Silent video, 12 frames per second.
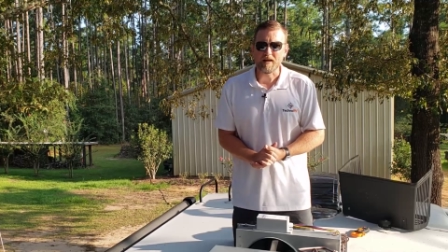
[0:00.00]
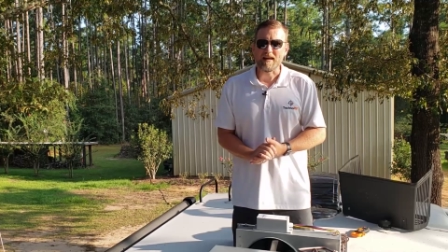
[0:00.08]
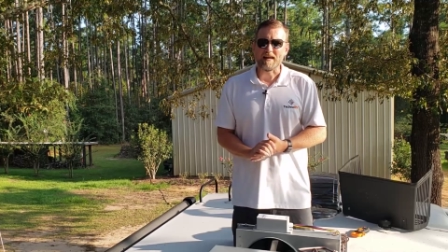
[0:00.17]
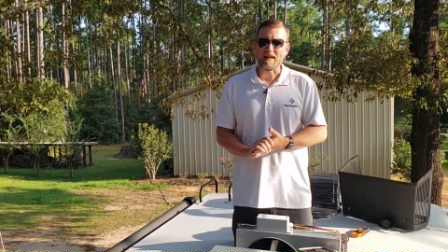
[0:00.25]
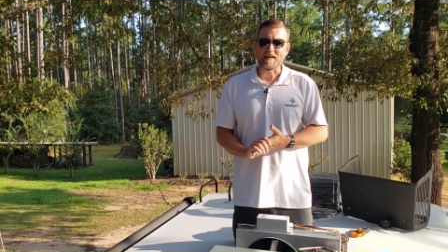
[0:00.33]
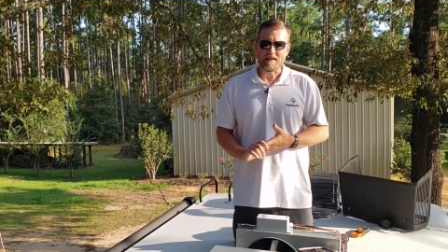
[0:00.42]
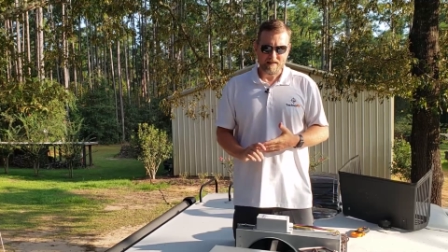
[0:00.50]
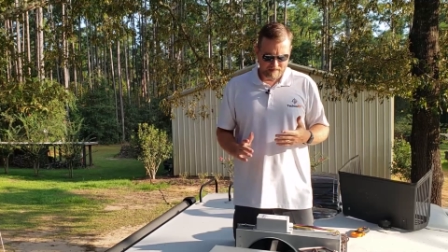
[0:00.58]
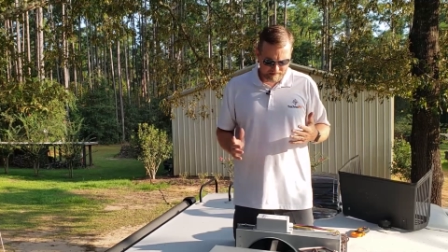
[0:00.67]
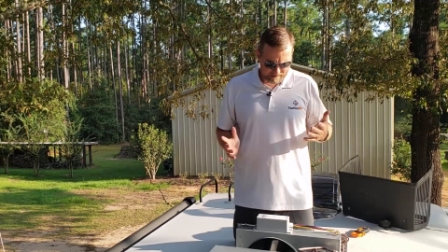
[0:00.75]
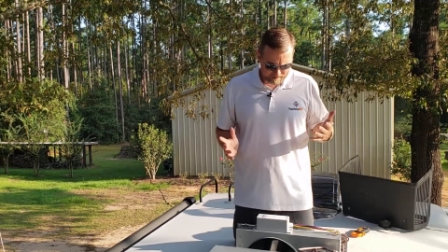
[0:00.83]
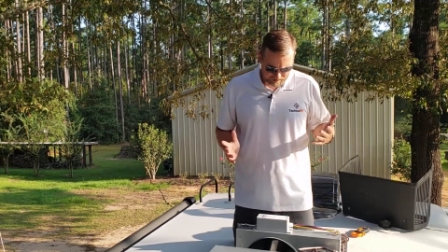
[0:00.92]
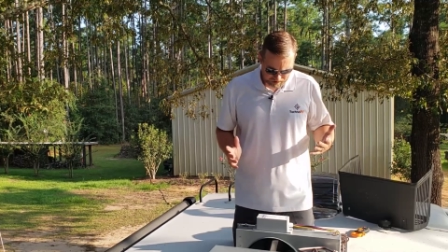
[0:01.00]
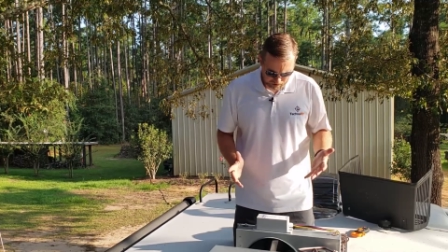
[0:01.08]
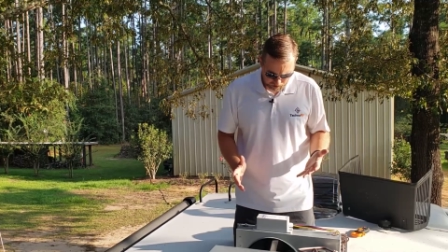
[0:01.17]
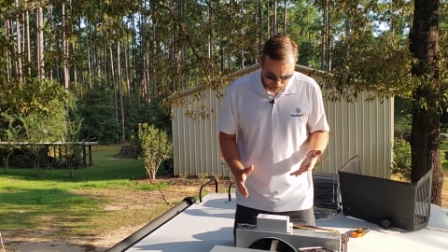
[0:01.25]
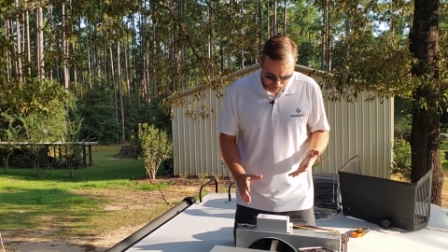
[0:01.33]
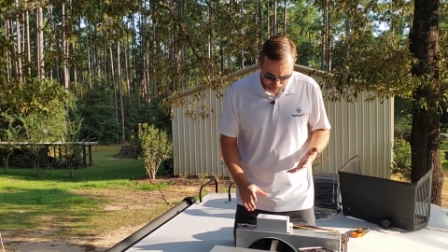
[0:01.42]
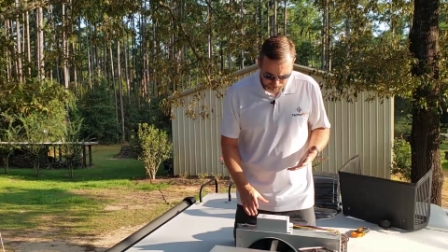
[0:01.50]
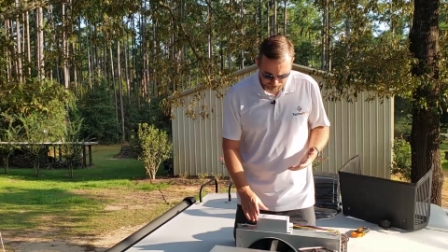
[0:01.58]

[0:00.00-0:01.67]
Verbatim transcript: and it is called